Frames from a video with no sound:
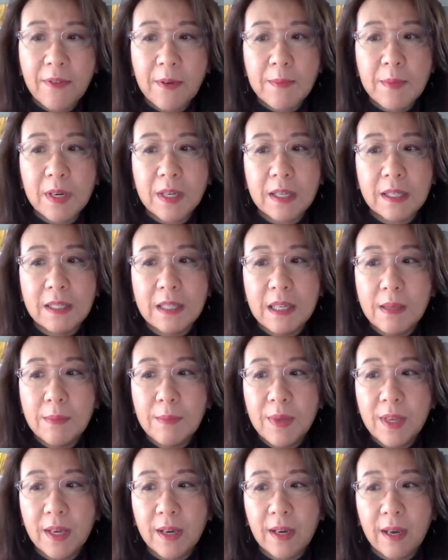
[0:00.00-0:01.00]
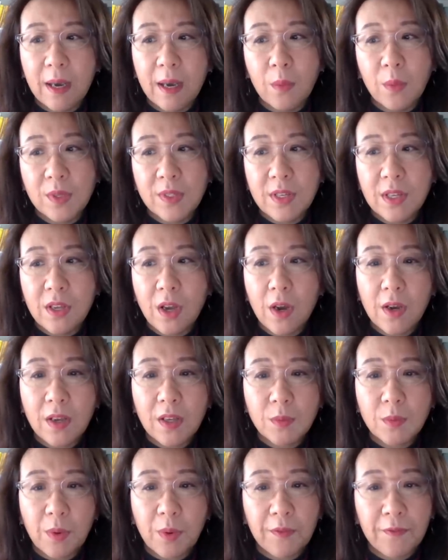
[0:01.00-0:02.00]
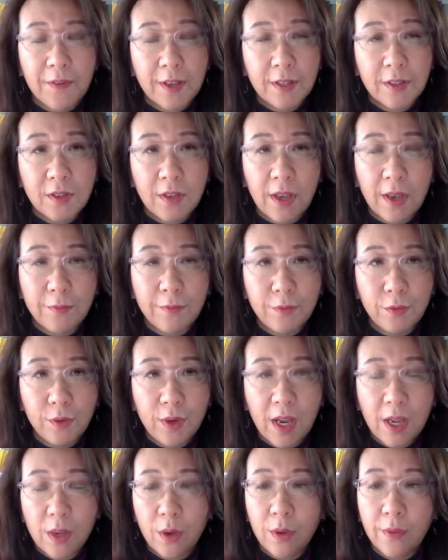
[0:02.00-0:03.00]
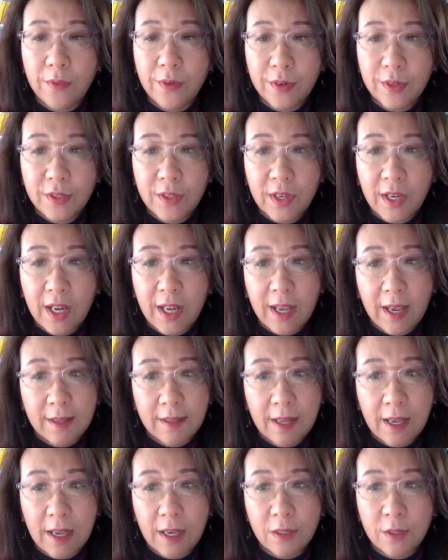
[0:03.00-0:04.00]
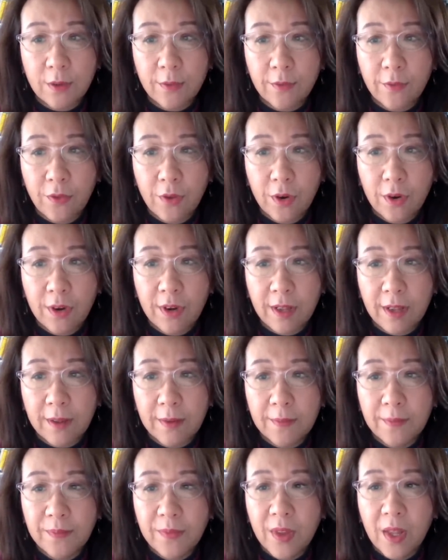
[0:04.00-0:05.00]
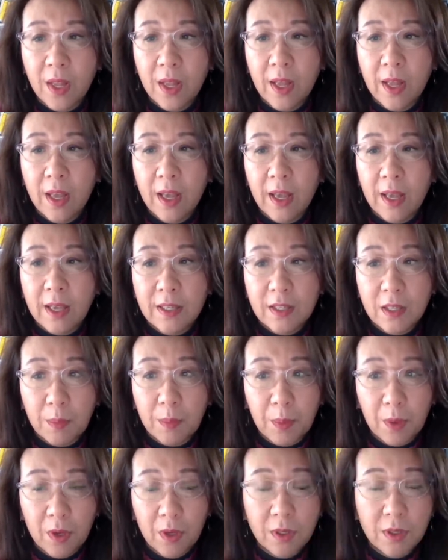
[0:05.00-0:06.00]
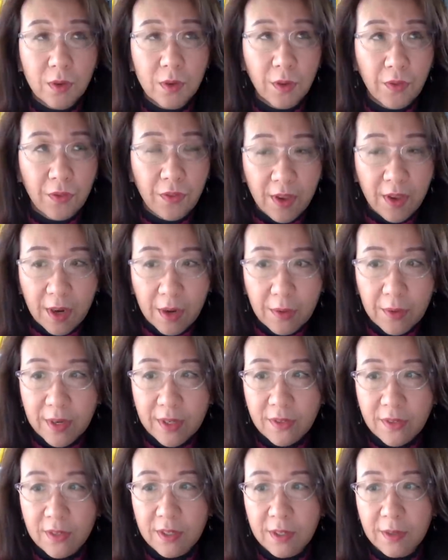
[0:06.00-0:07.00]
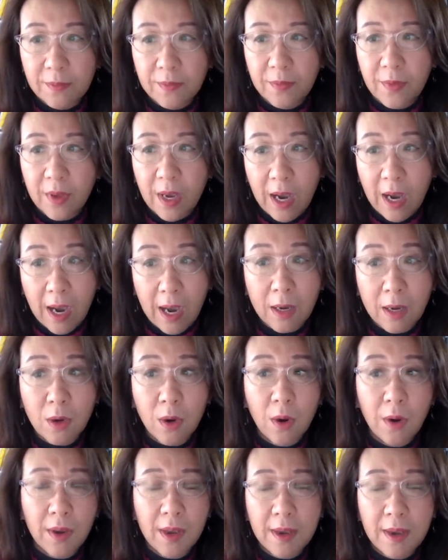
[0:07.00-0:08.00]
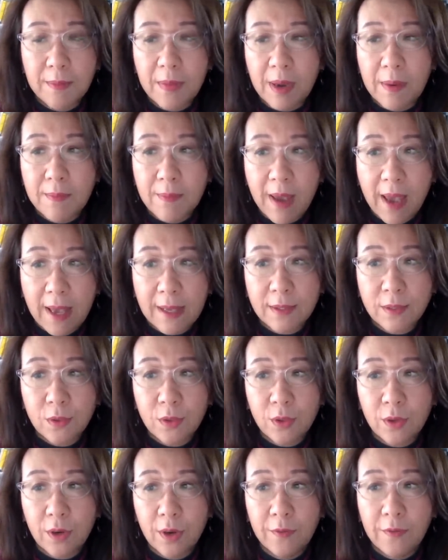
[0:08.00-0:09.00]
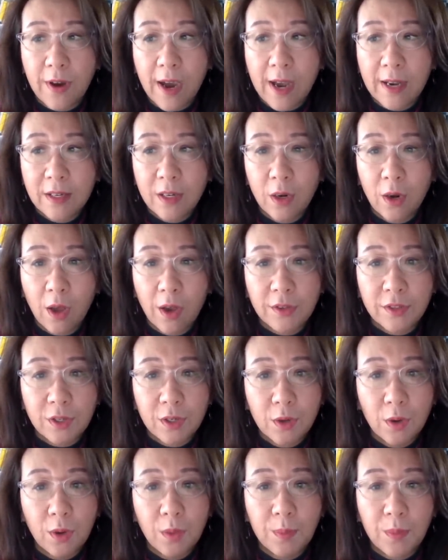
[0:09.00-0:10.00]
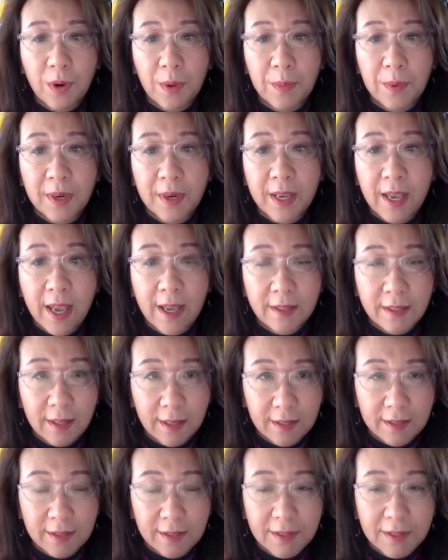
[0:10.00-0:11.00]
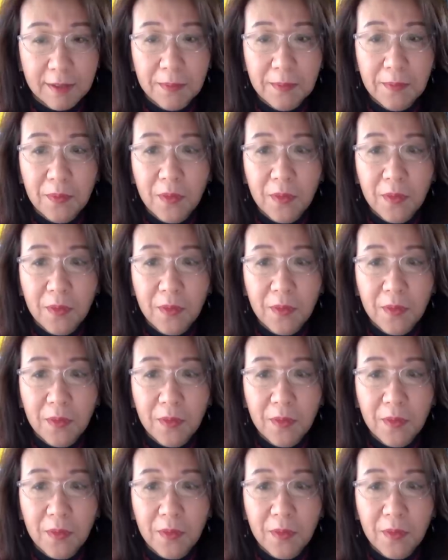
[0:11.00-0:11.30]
from academia and was the youngest professor at Fudan University at the age of thirty. He's a political theorist. I call him a master of ideological propagandist.